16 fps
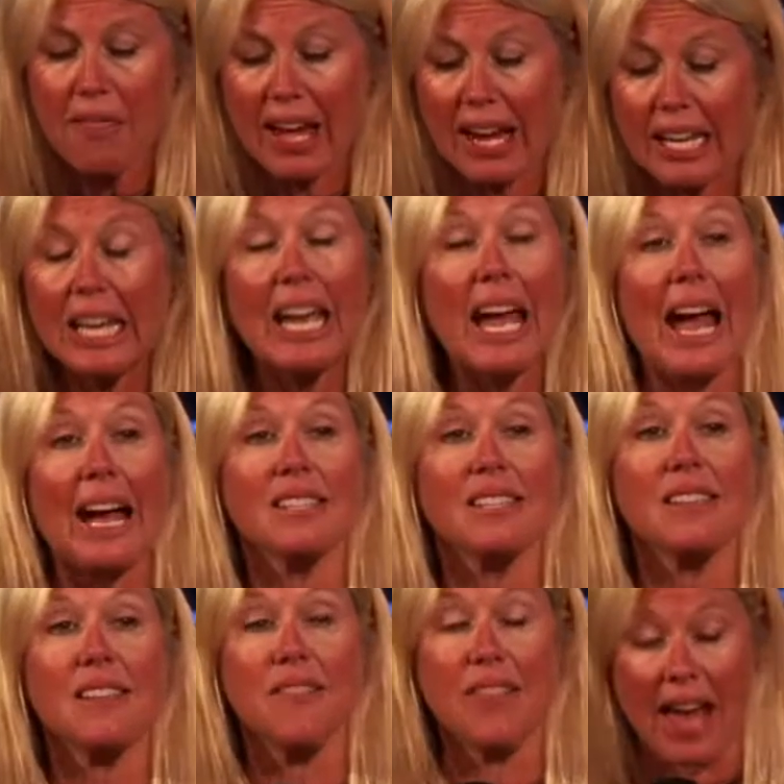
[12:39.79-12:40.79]
Then He
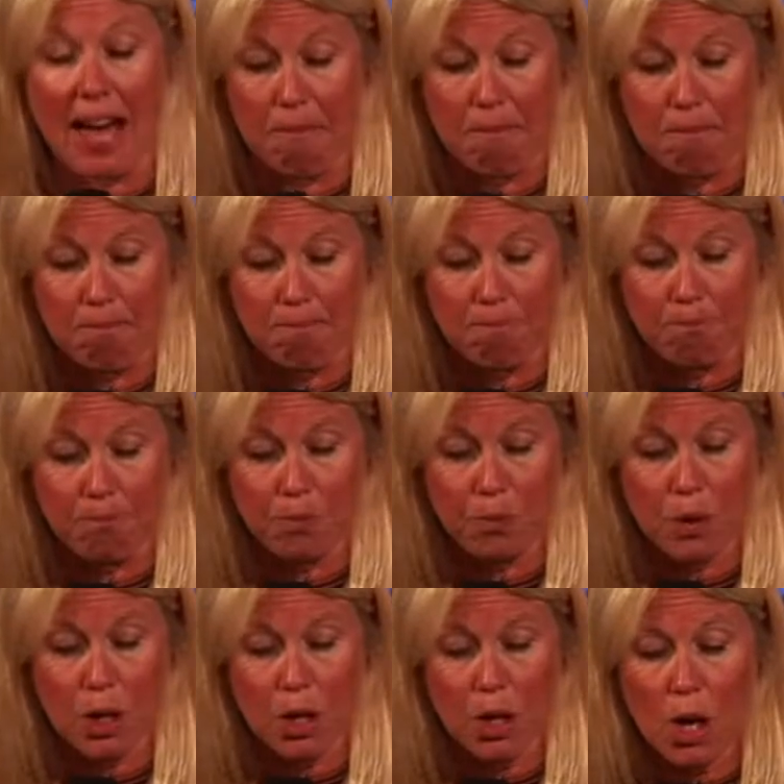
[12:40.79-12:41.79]
asked them,
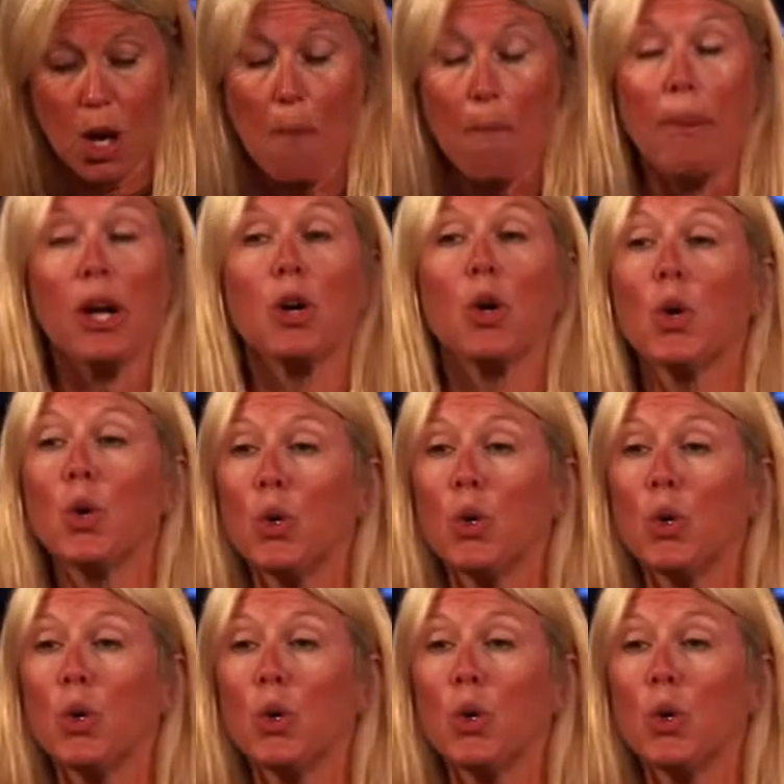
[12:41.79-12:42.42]
but